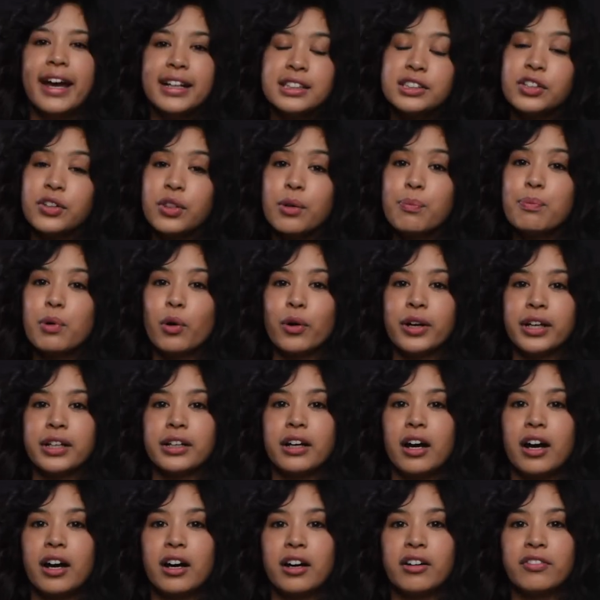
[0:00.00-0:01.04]
And to the point
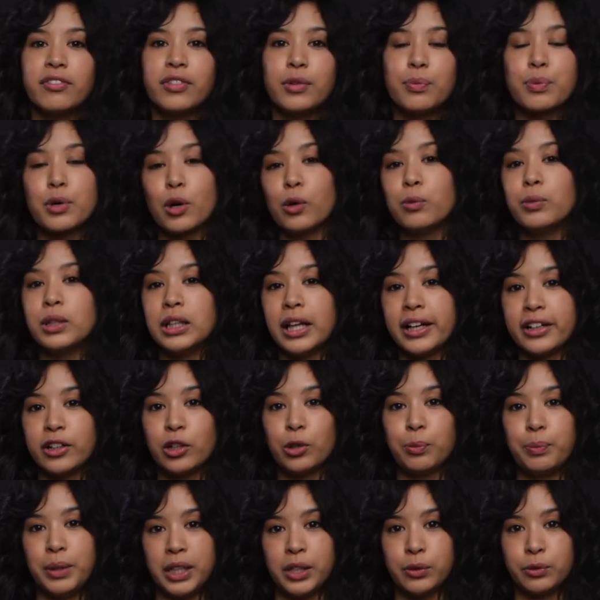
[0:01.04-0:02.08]
of the
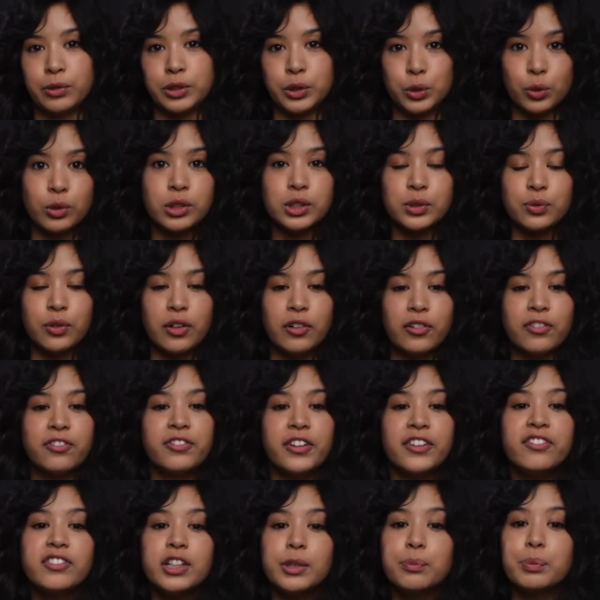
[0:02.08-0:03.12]
pro-millennial being resourceful,
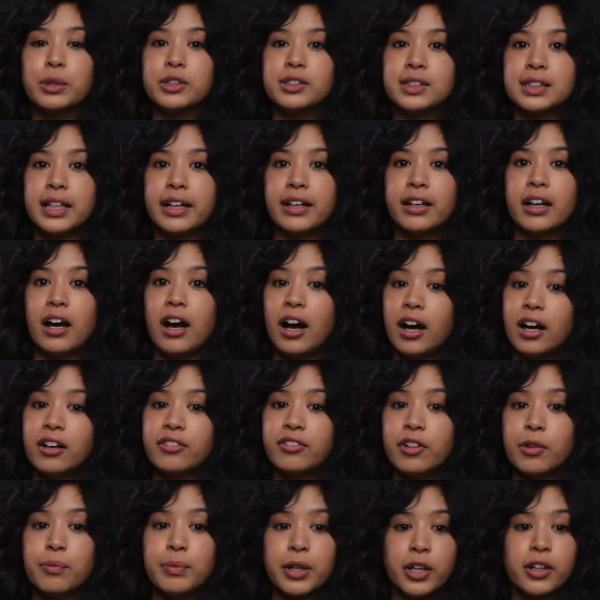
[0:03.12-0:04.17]
50% of
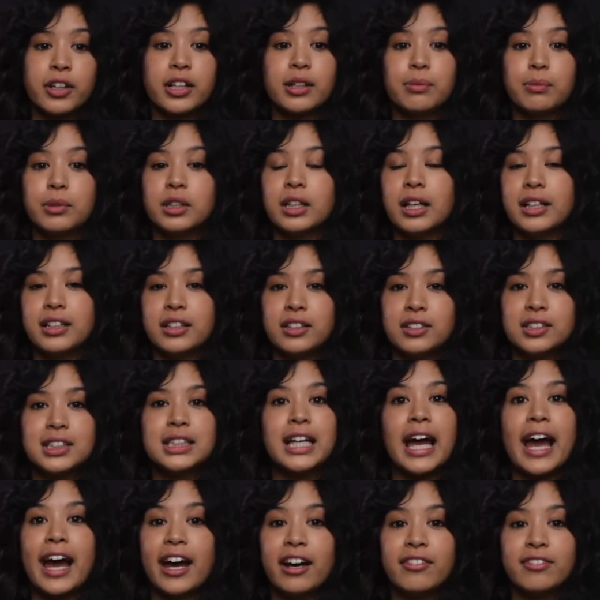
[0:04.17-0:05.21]
American millennials
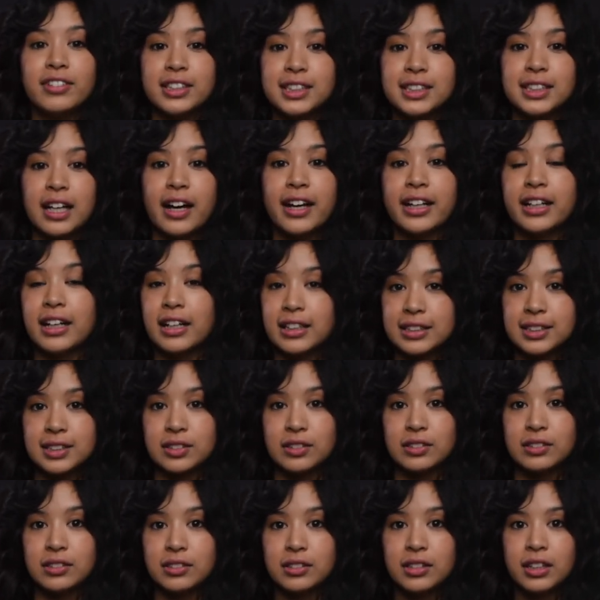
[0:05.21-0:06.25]
have a side
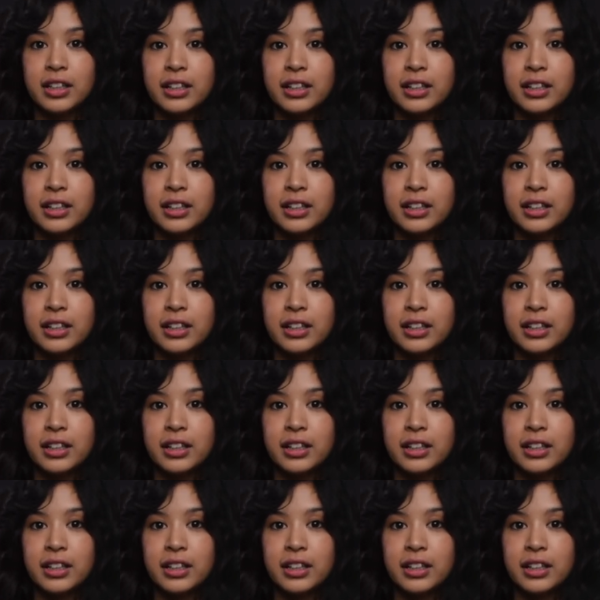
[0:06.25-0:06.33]
hustle,